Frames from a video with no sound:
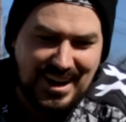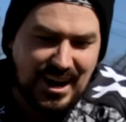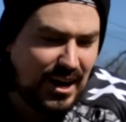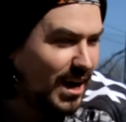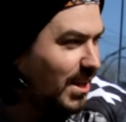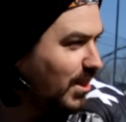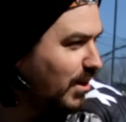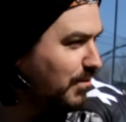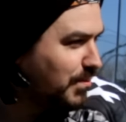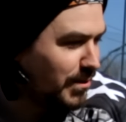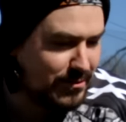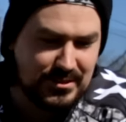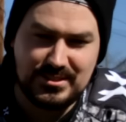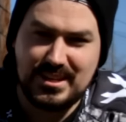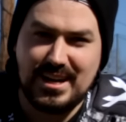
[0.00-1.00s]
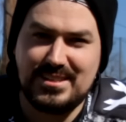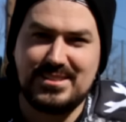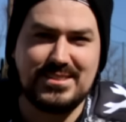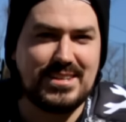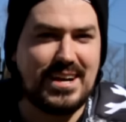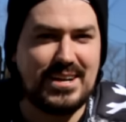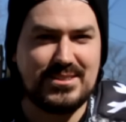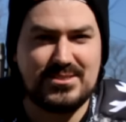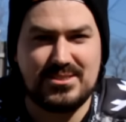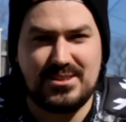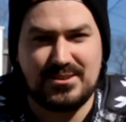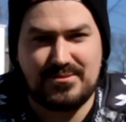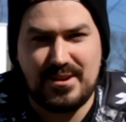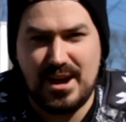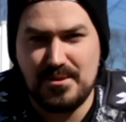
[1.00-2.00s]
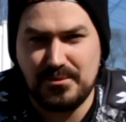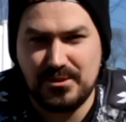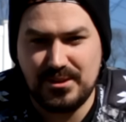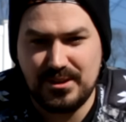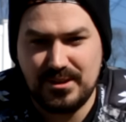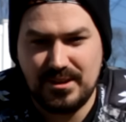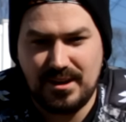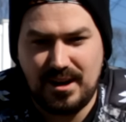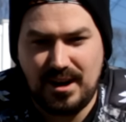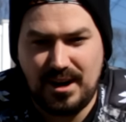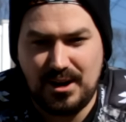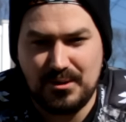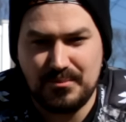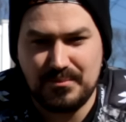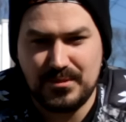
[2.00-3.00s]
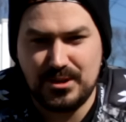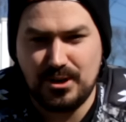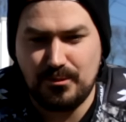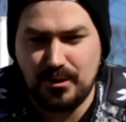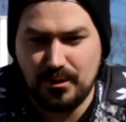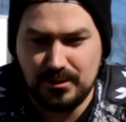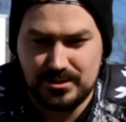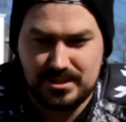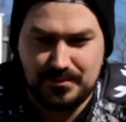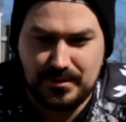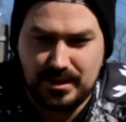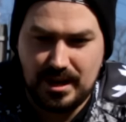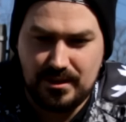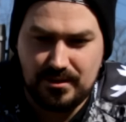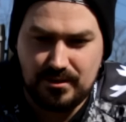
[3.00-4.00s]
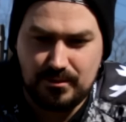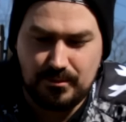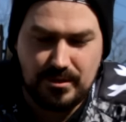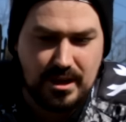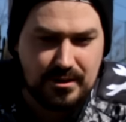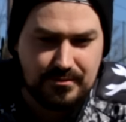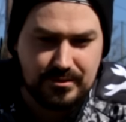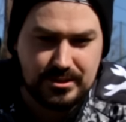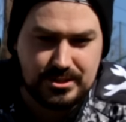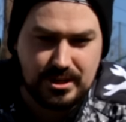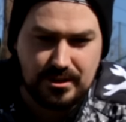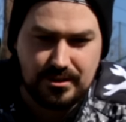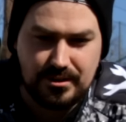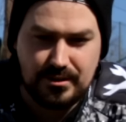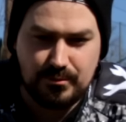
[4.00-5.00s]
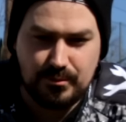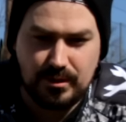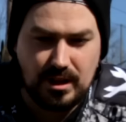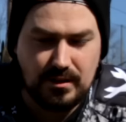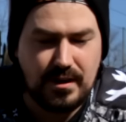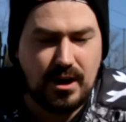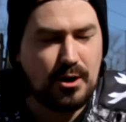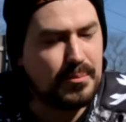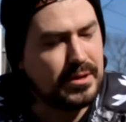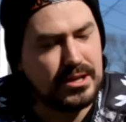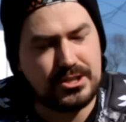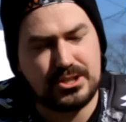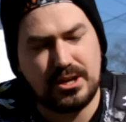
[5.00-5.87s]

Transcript: I love playing with these guys. These guys are family. We always come together. We're there for each other. We love helping each